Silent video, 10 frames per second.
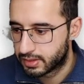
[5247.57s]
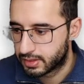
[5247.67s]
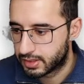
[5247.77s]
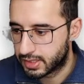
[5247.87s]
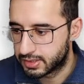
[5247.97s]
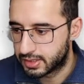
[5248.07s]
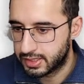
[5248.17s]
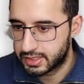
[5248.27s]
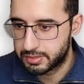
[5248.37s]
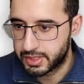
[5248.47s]

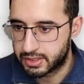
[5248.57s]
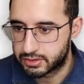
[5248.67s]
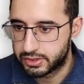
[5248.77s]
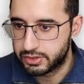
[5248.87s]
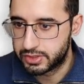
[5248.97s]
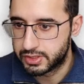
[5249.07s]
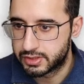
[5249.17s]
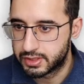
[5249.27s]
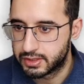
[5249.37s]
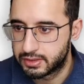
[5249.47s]
Unclear to me how to use this
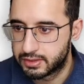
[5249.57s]
thing.